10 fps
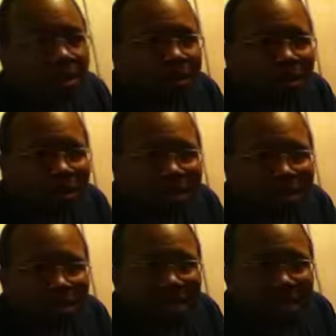which is
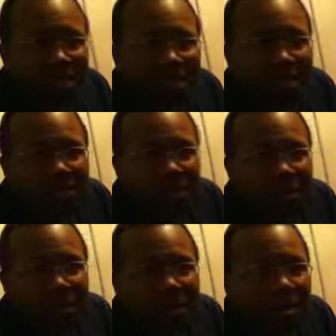
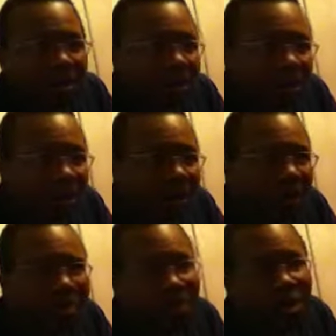disappointing. But I
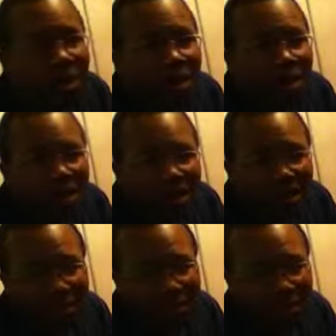tried and it
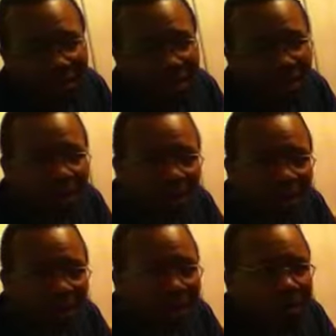didn't work. But oh
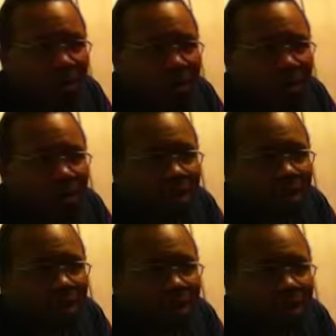well.
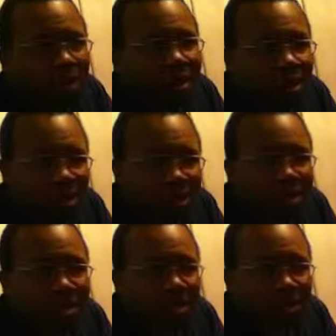But at
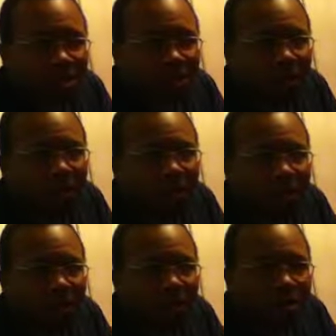least the video
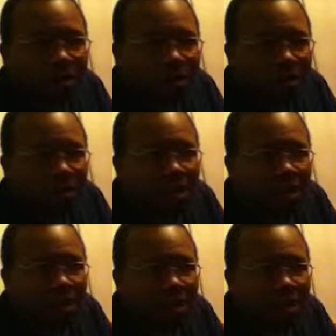will be seen of